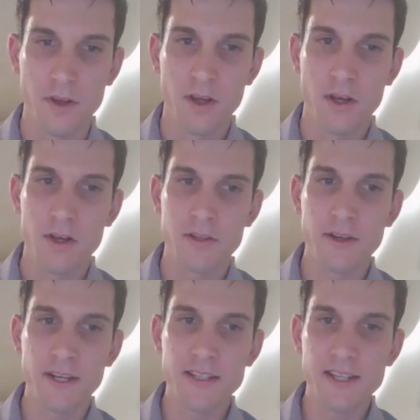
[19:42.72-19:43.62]
So I guess
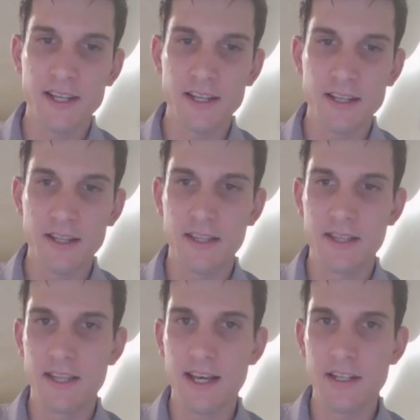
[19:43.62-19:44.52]

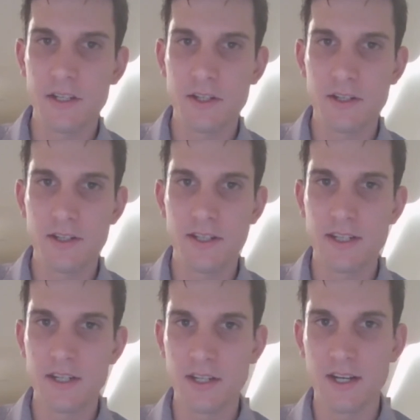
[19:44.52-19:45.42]
that
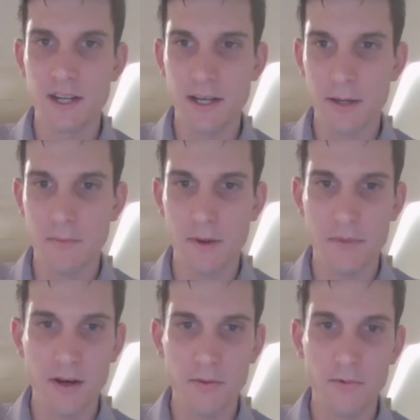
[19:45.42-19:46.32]
decision
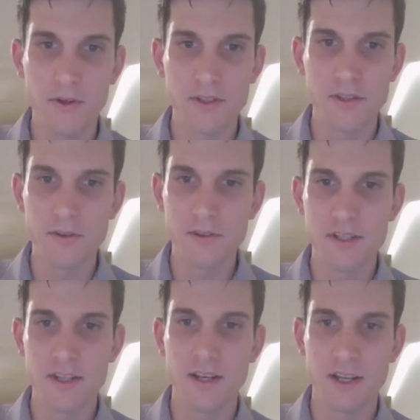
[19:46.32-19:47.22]
about what's used
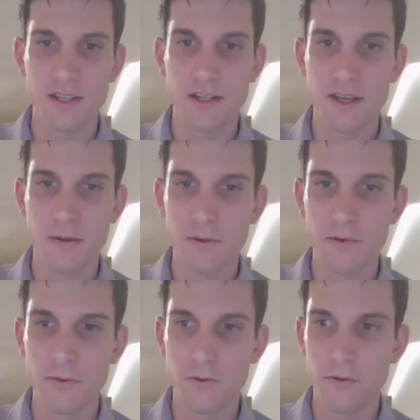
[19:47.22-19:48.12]
at the
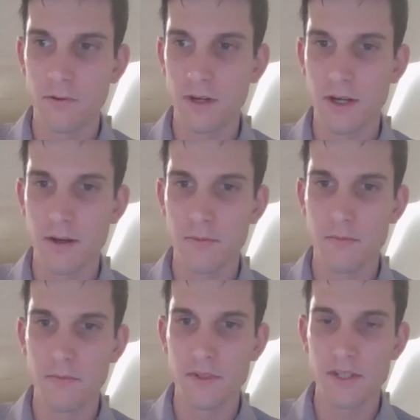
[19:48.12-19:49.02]
chemical
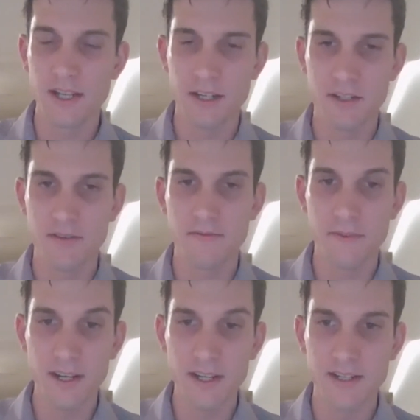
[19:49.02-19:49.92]
selection
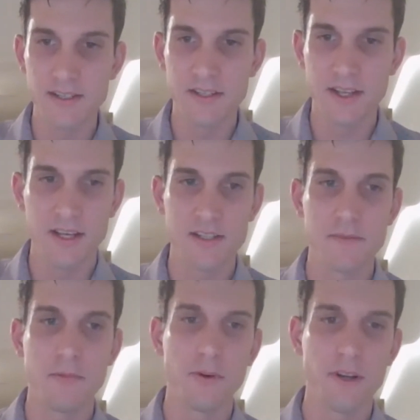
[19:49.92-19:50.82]
phase has
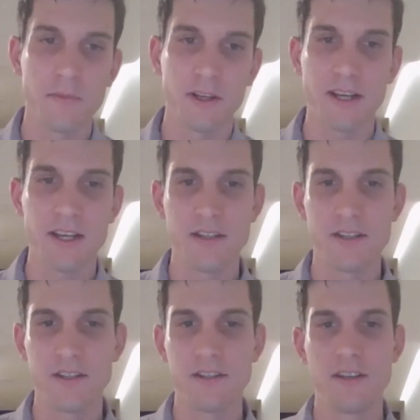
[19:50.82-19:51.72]
important
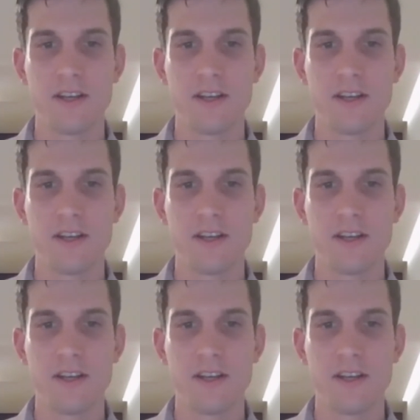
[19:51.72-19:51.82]
implications.